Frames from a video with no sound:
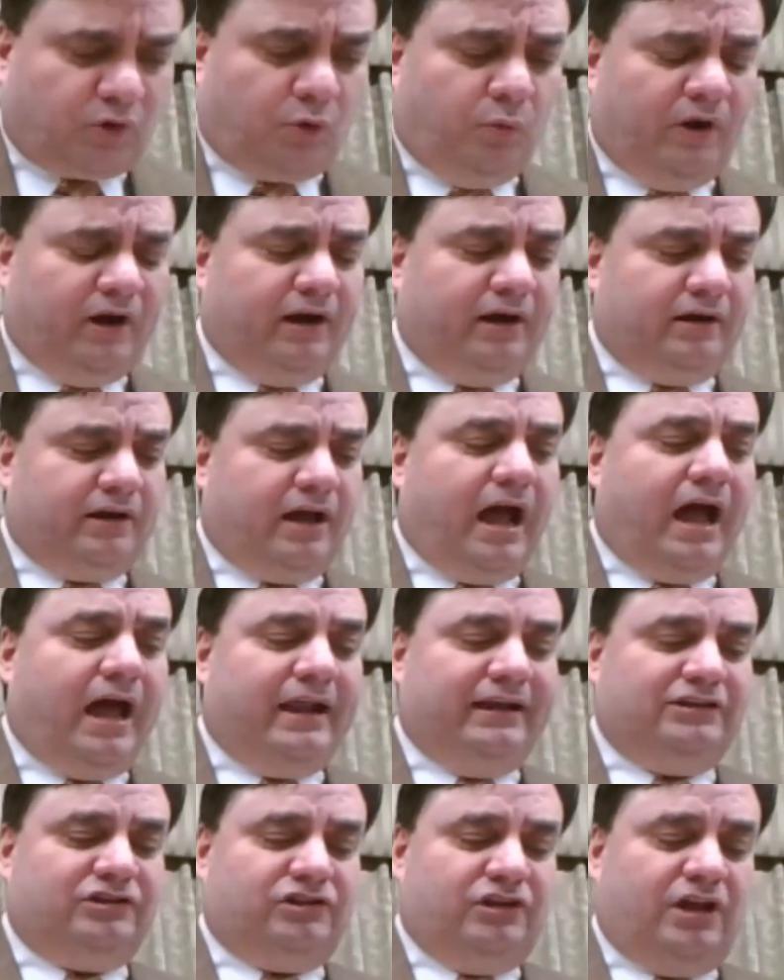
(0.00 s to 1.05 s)
where
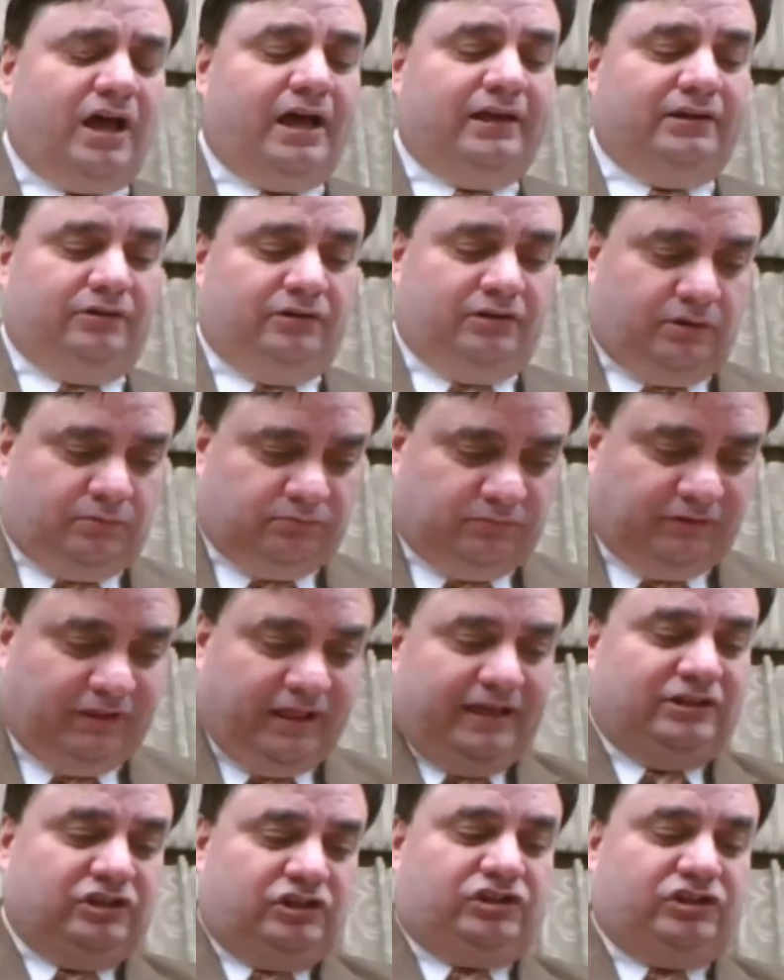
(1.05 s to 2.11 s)
God has not you know,
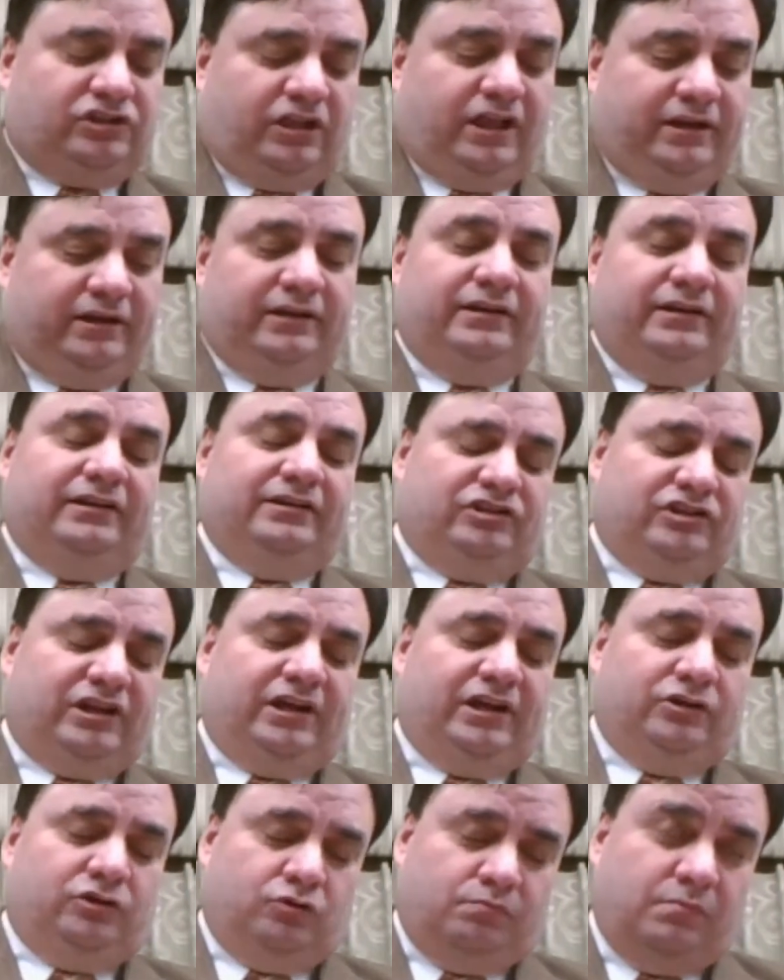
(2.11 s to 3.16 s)
legislated and
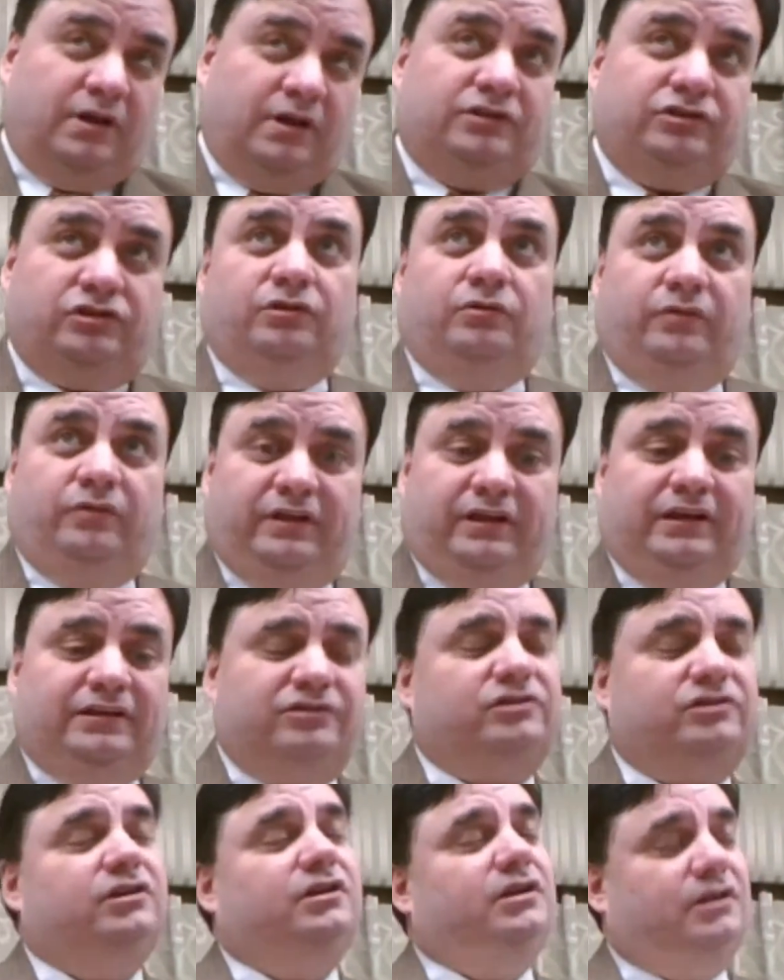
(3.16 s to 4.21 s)
said, you must do
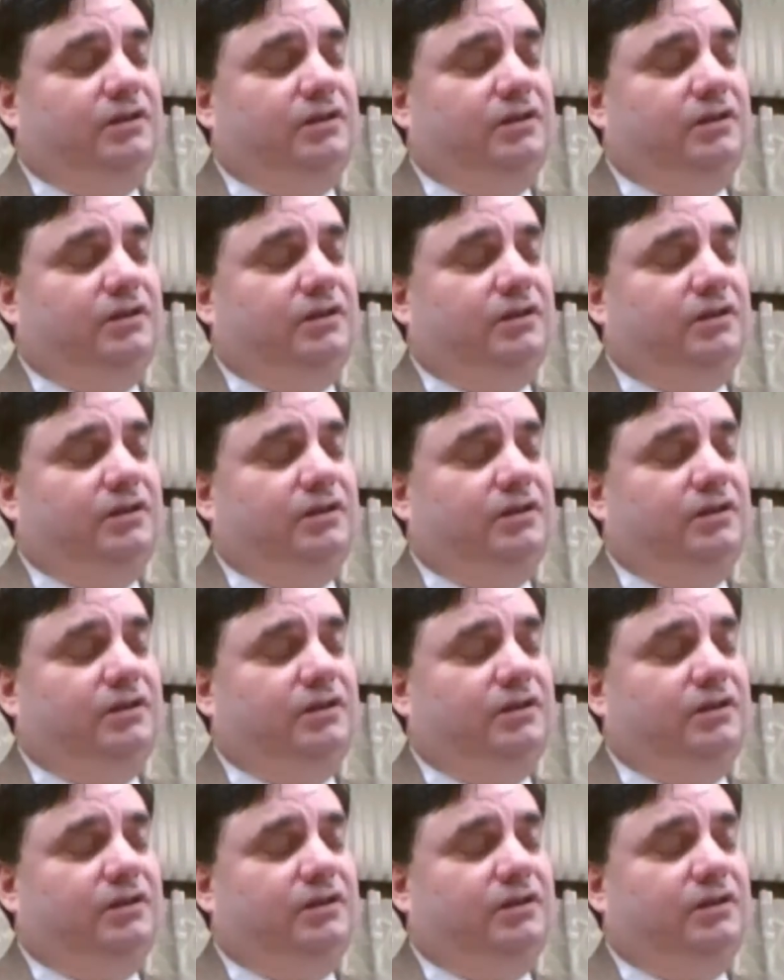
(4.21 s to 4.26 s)
this.